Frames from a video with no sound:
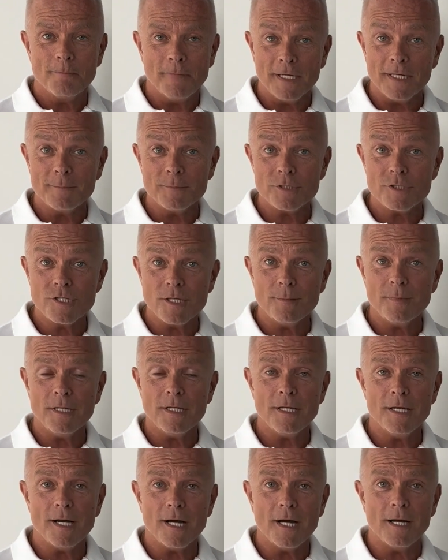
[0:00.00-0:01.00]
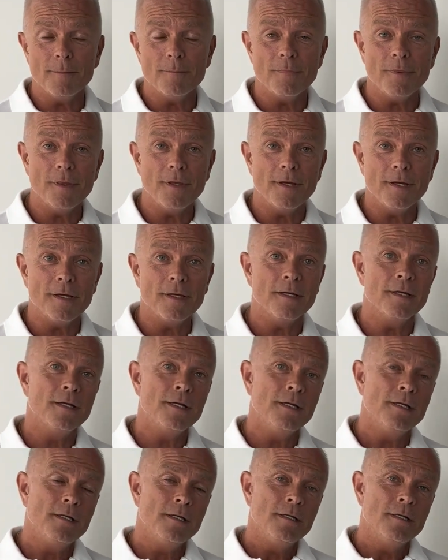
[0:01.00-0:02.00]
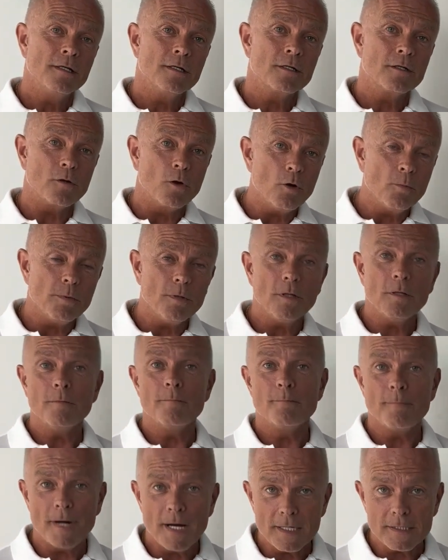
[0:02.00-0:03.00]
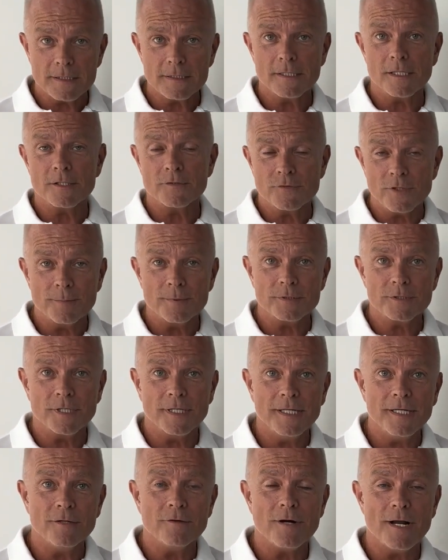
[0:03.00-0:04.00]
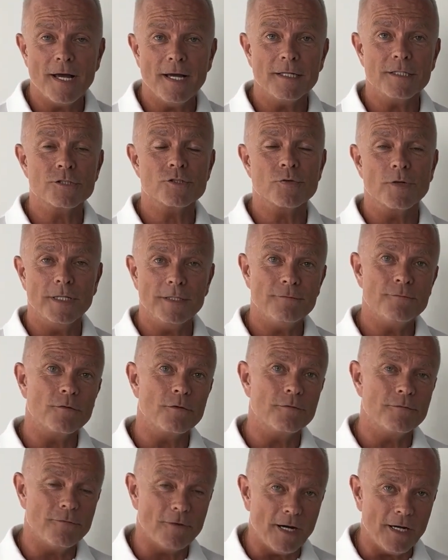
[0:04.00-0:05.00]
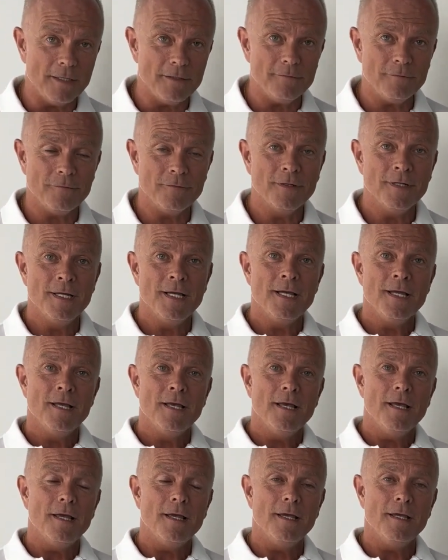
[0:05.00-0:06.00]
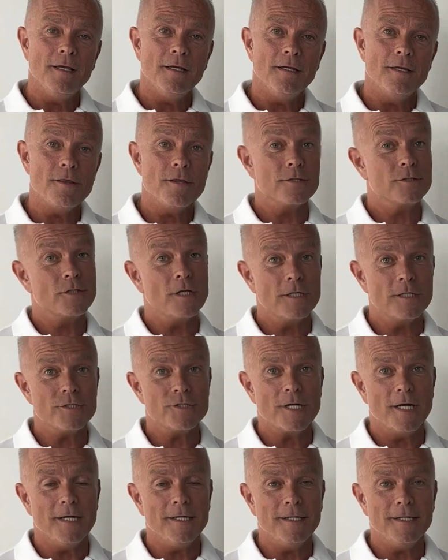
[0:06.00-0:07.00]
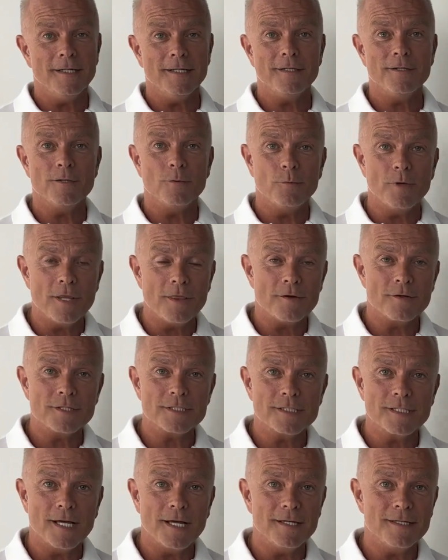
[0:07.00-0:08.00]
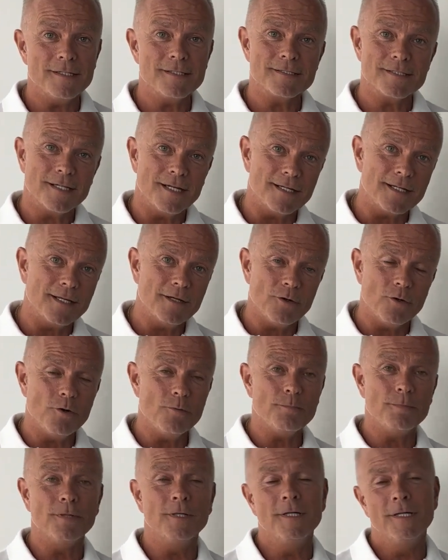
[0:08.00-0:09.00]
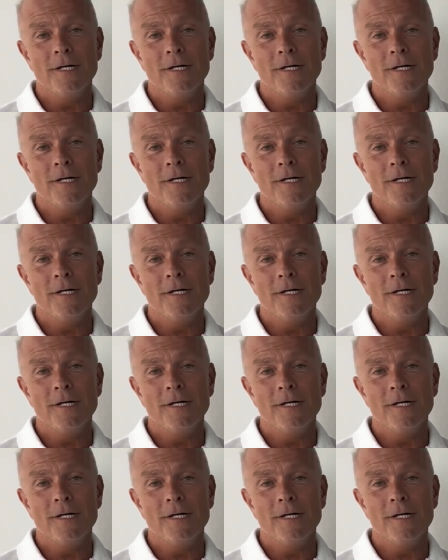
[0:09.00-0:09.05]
My name is Jimmy. I'm the global master distributor here at Trade45. The sun is shining, the weather is nice, and I hope,